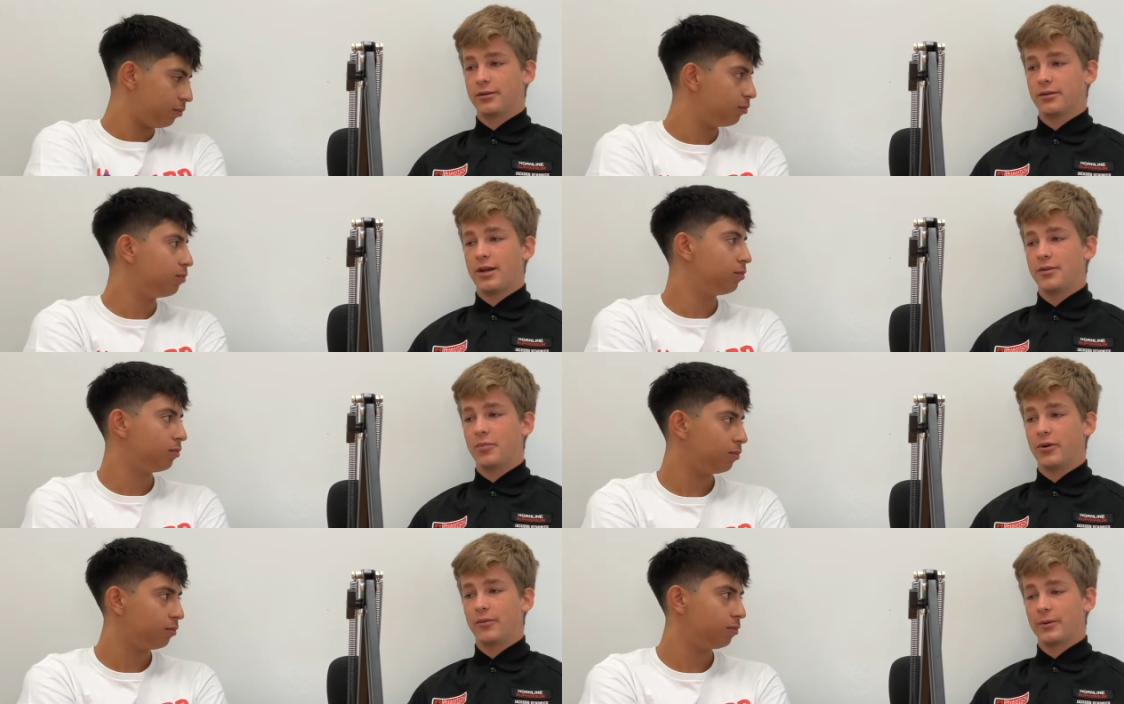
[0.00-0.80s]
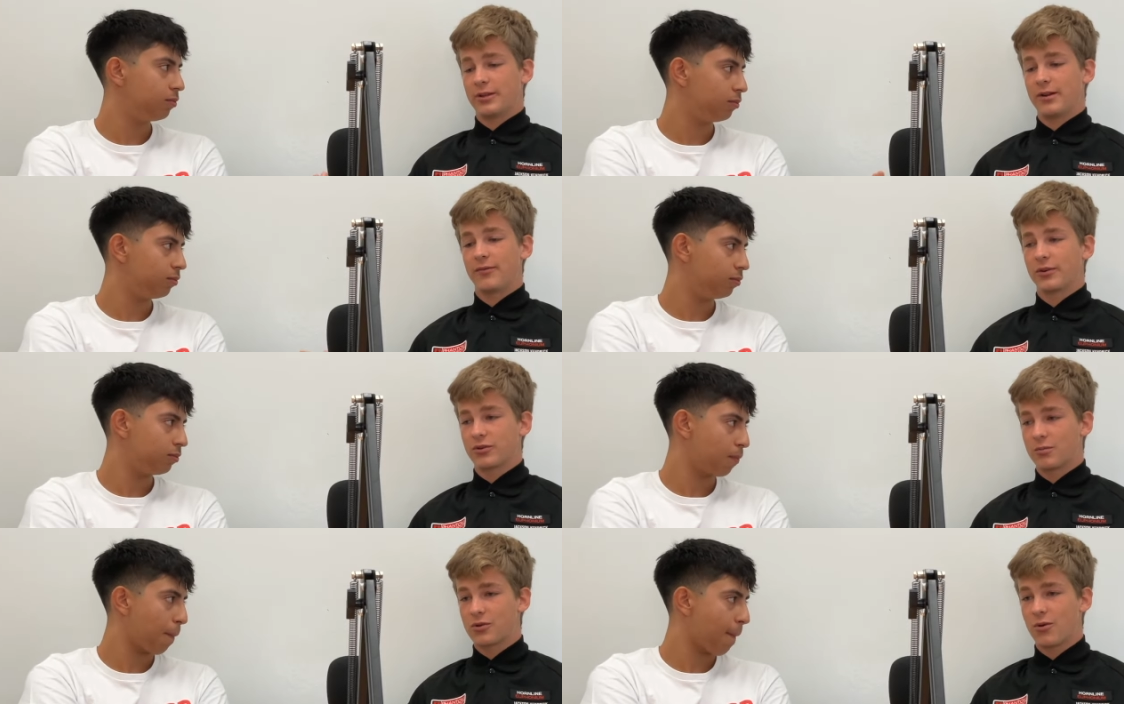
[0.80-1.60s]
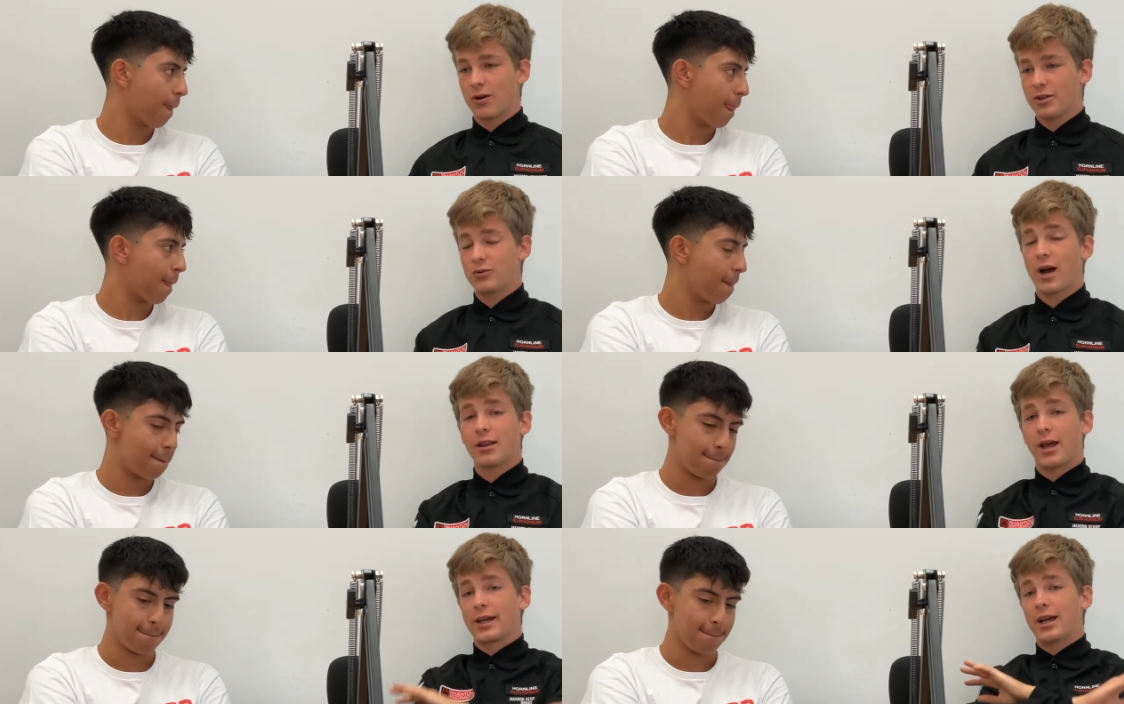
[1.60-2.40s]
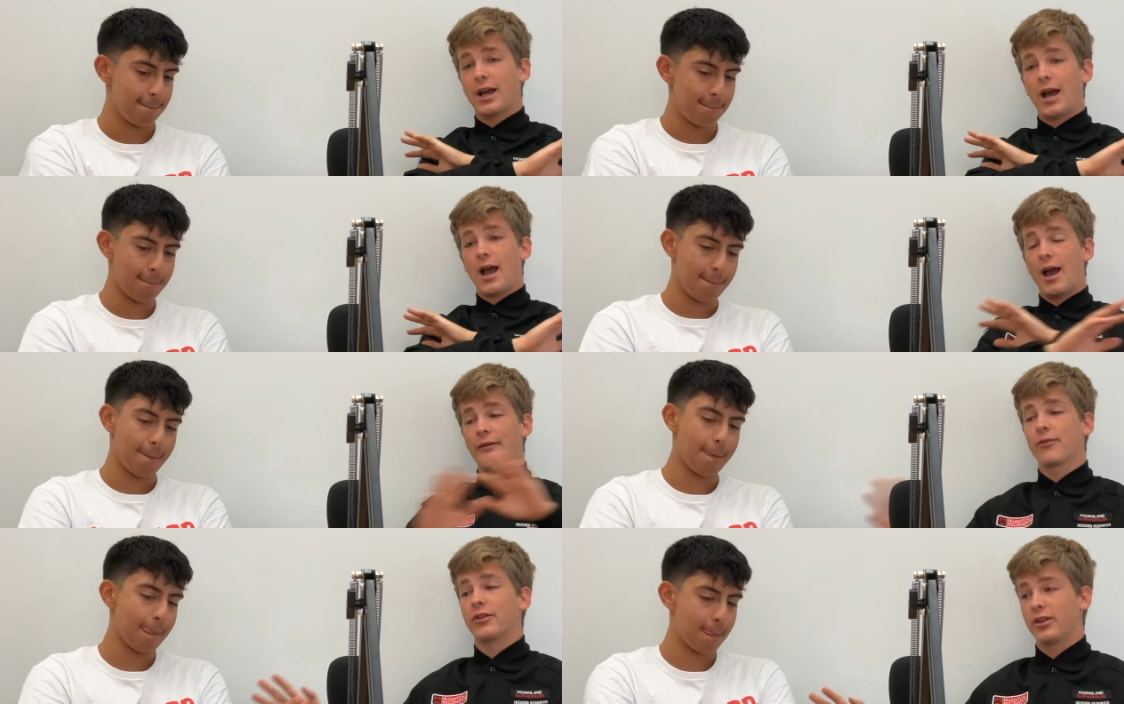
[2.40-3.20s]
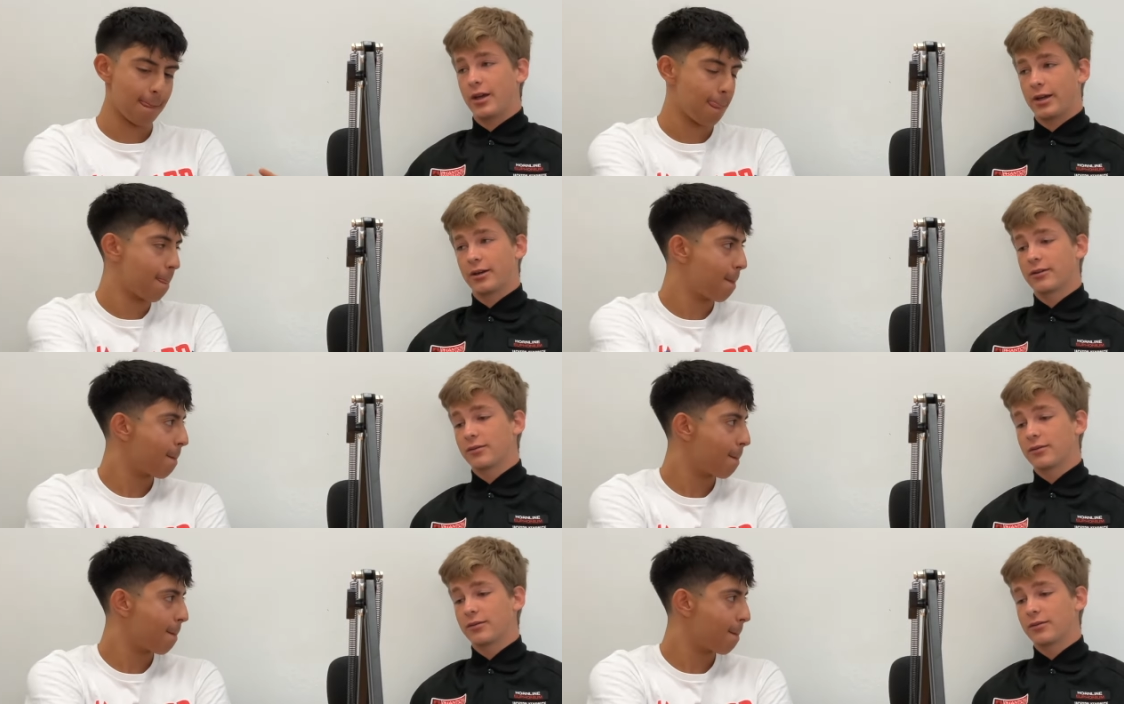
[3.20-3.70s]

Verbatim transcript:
Speaker 1: And but then for drum corps, you got like everything